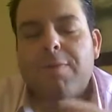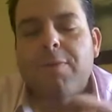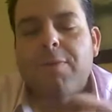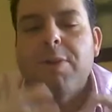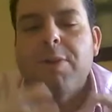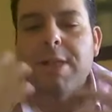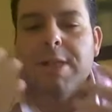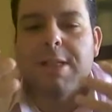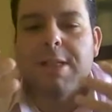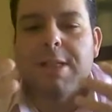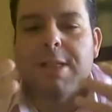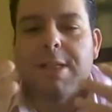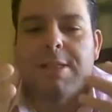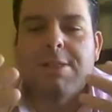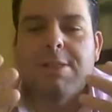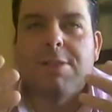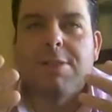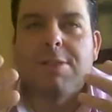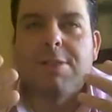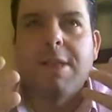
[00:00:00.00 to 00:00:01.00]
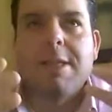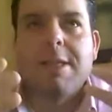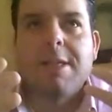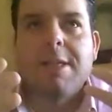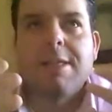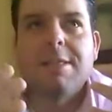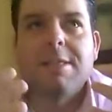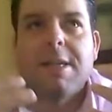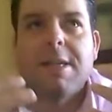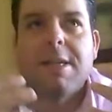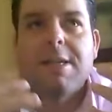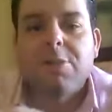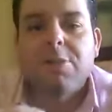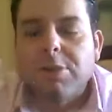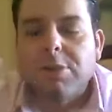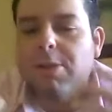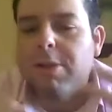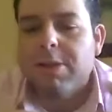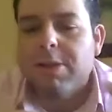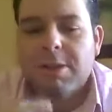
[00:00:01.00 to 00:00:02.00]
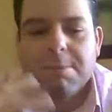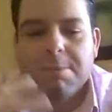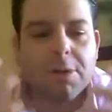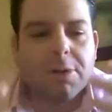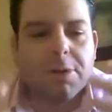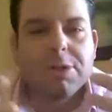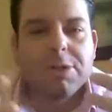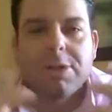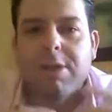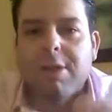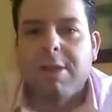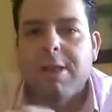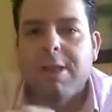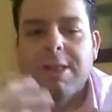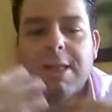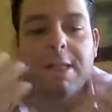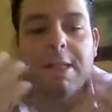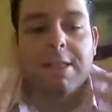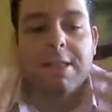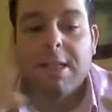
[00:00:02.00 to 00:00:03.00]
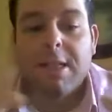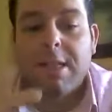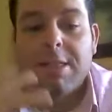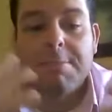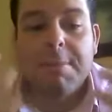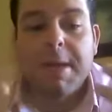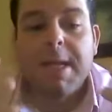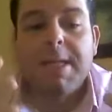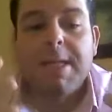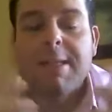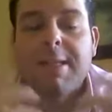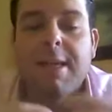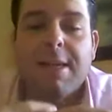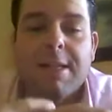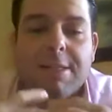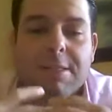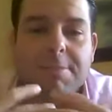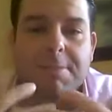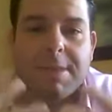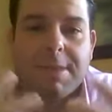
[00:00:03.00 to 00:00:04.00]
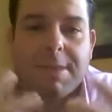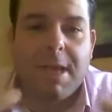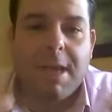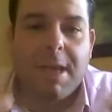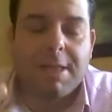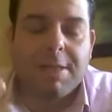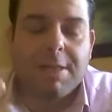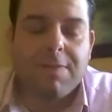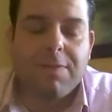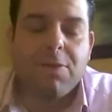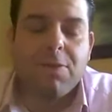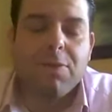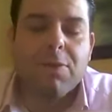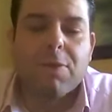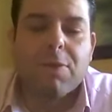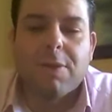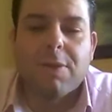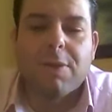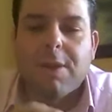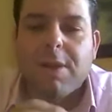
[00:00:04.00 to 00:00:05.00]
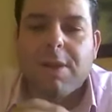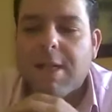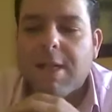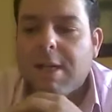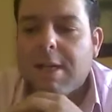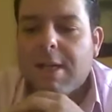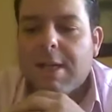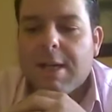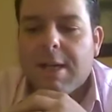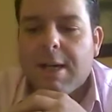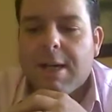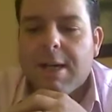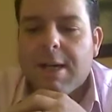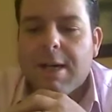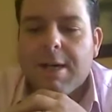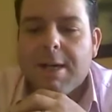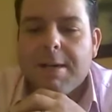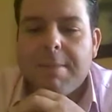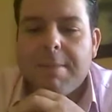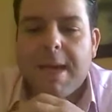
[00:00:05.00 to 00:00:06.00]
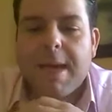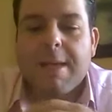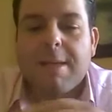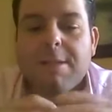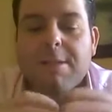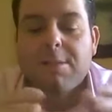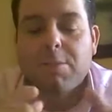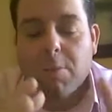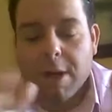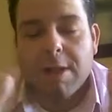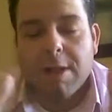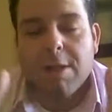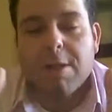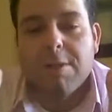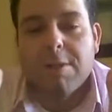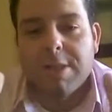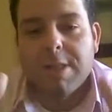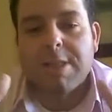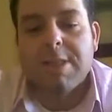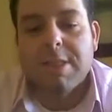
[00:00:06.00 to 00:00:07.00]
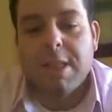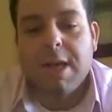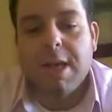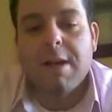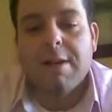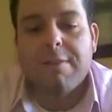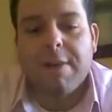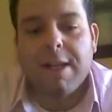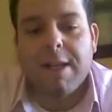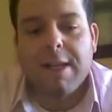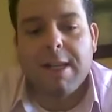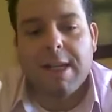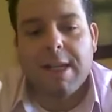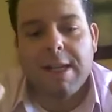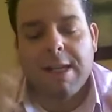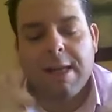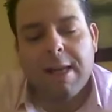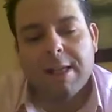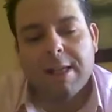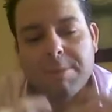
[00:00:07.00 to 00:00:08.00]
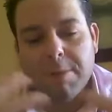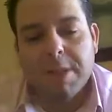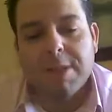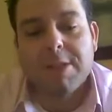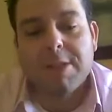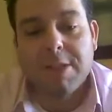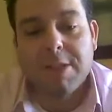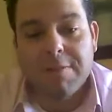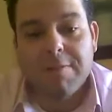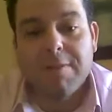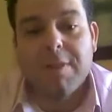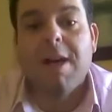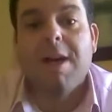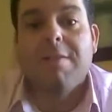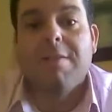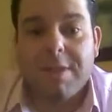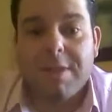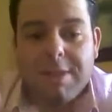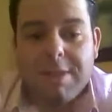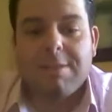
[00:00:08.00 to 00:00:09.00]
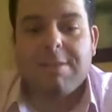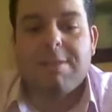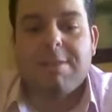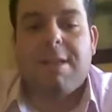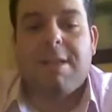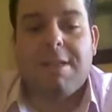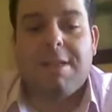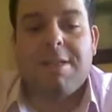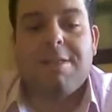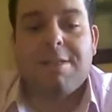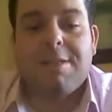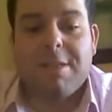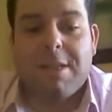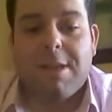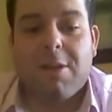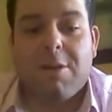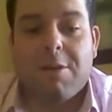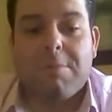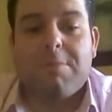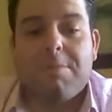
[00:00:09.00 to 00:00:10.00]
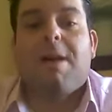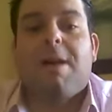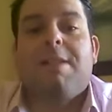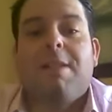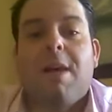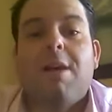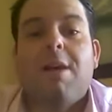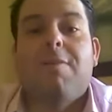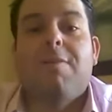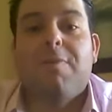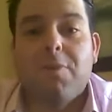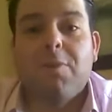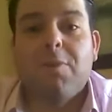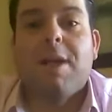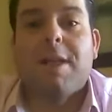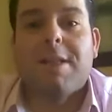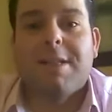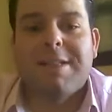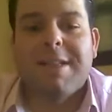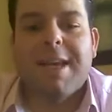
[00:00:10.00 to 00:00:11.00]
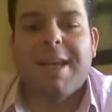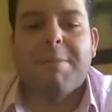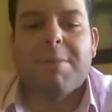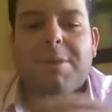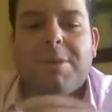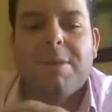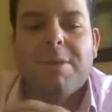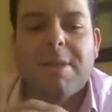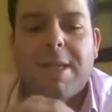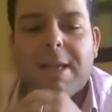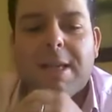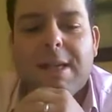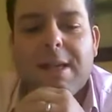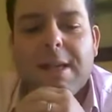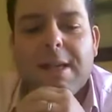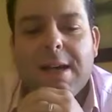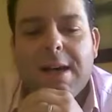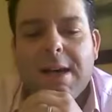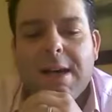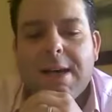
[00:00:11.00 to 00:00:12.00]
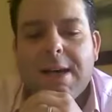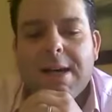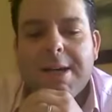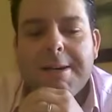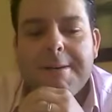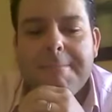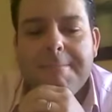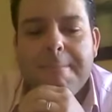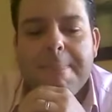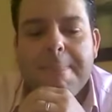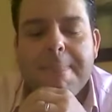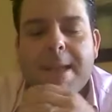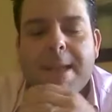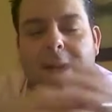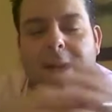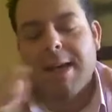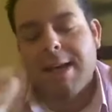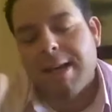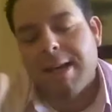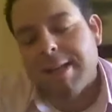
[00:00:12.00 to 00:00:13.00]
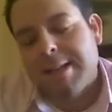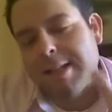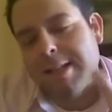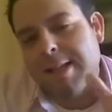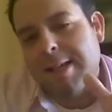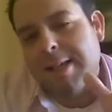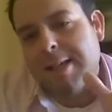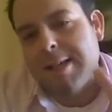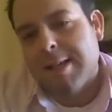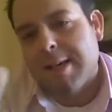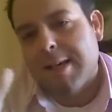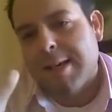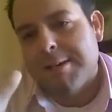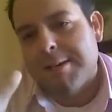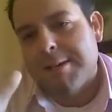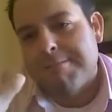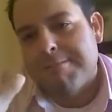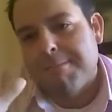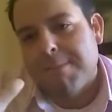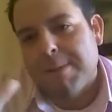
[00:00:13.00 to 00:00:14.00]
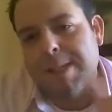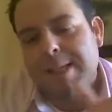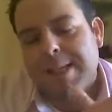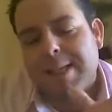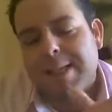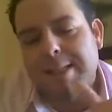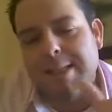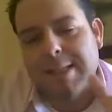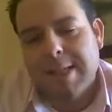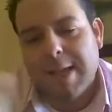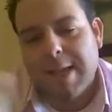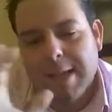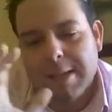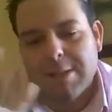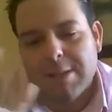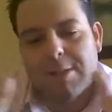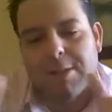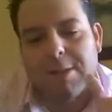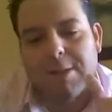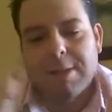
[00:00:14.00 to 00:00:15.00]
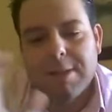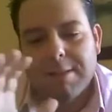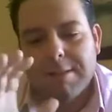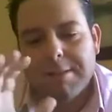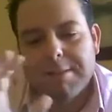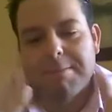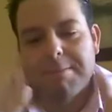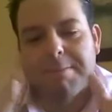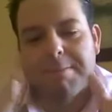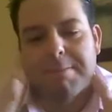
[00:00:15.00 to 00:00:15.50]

Food is social, it's emotional, it's many things besides fuel. And one of those is love, and expression of love is a ton of food at the table. And I think we need to kind of look